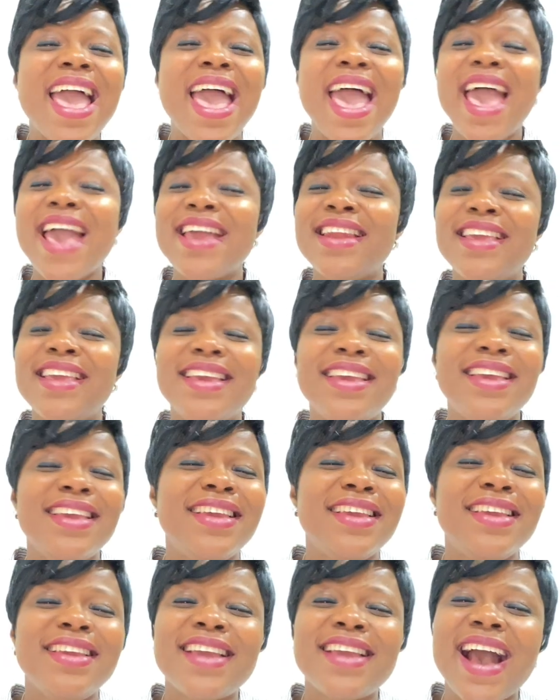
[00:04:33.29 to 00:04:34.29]

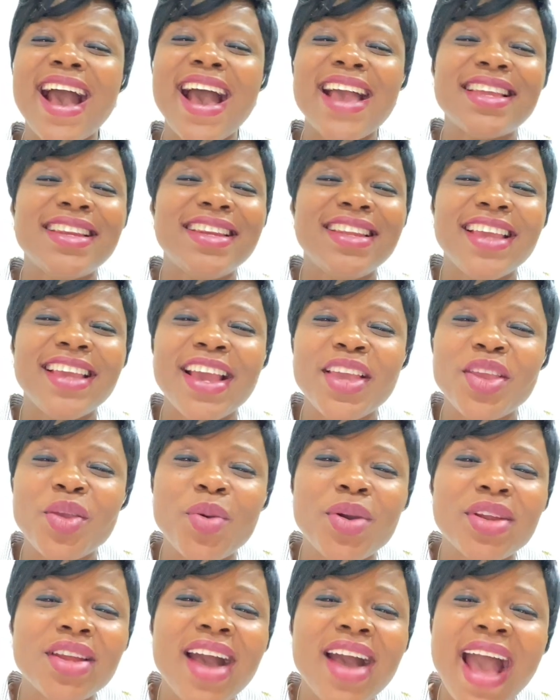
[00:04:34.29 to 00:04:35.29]
any idea you
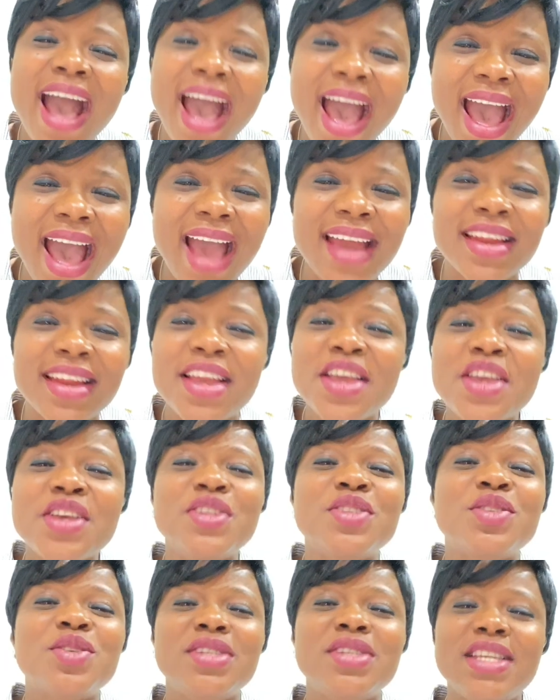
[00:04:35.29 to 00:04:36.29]
want to add
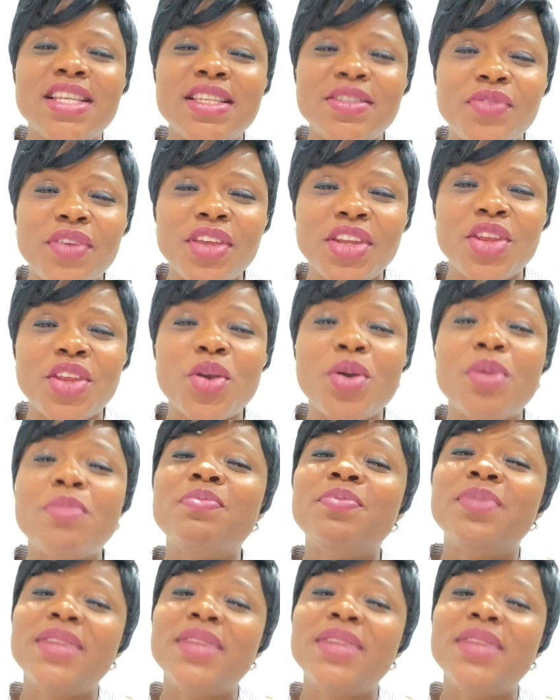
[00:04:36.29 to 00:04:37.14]
to this video,